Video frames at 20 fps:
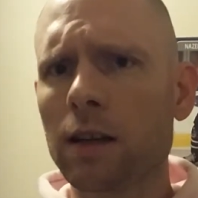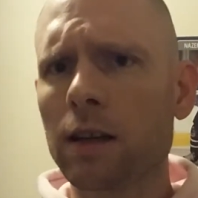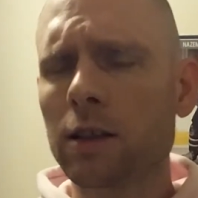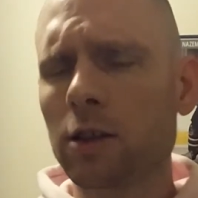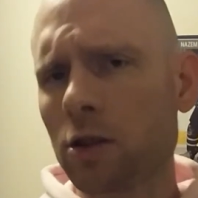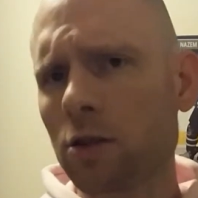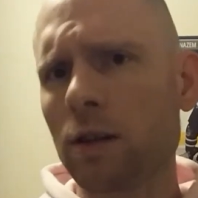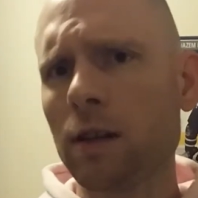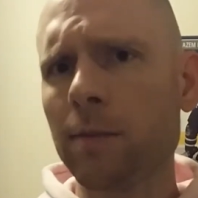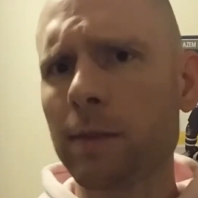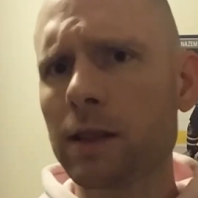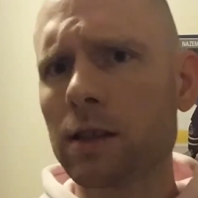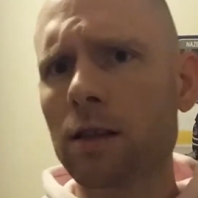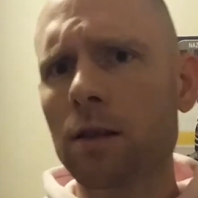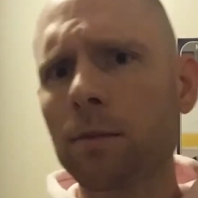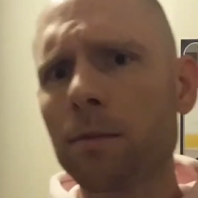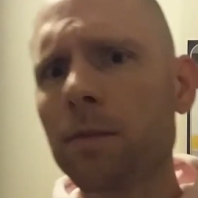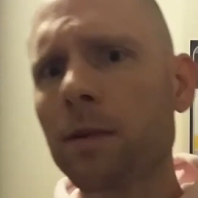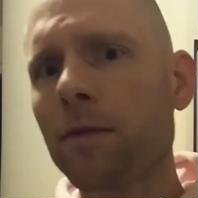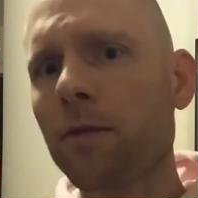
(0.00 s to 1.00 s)

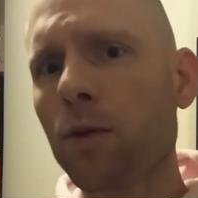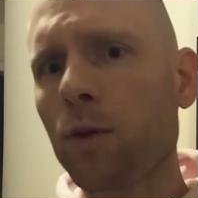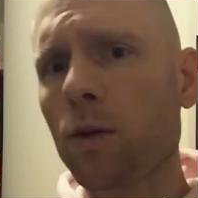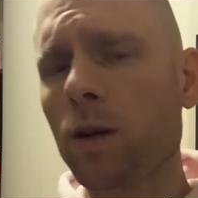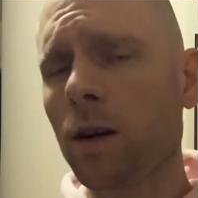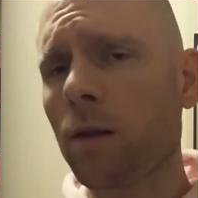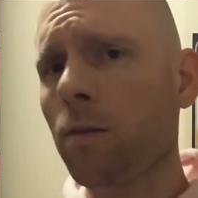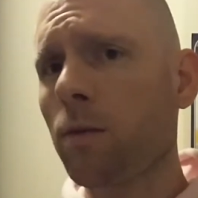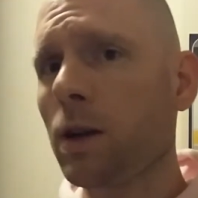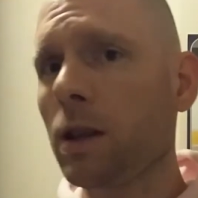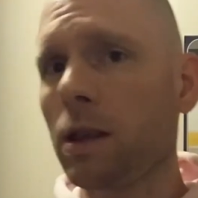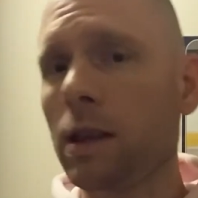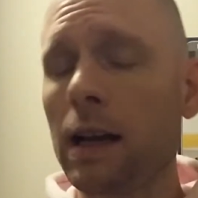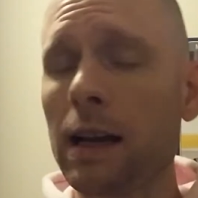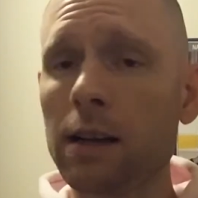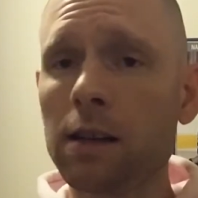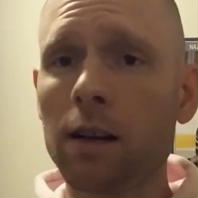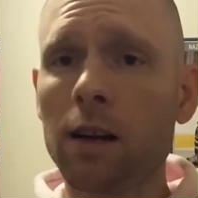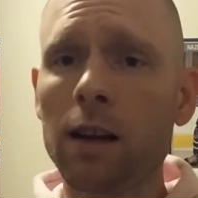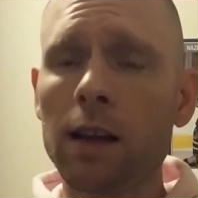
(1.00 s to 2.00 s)
extremism before what they
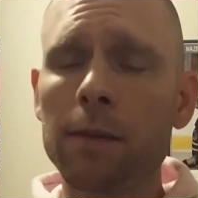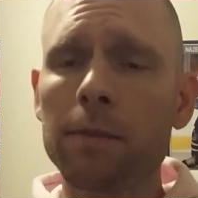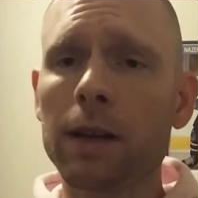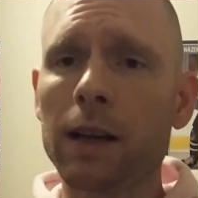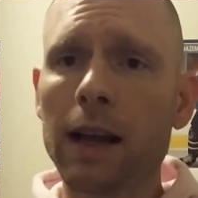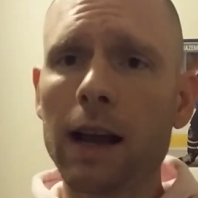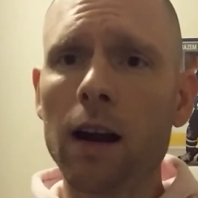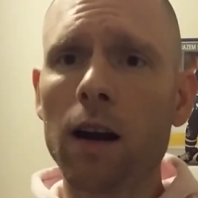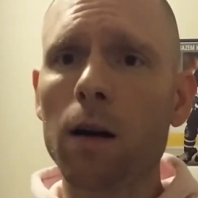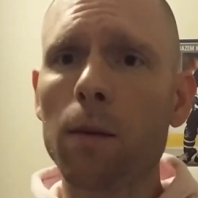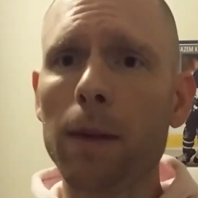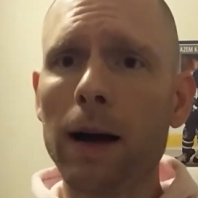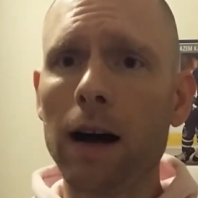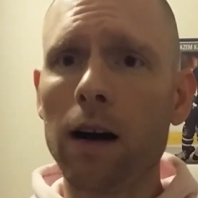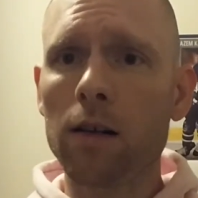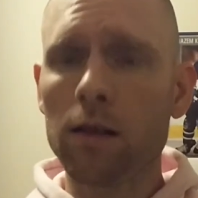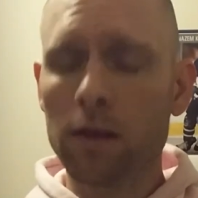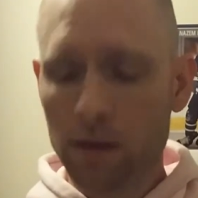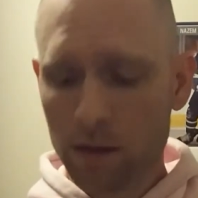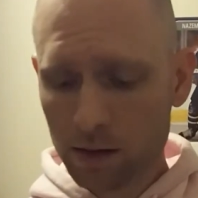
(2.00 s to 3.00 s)
claim to care
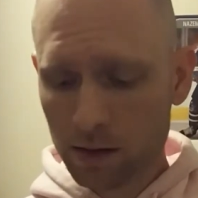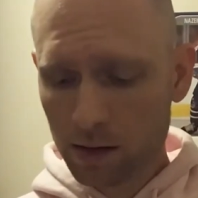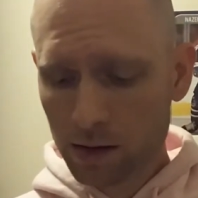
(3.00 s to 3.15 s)
about.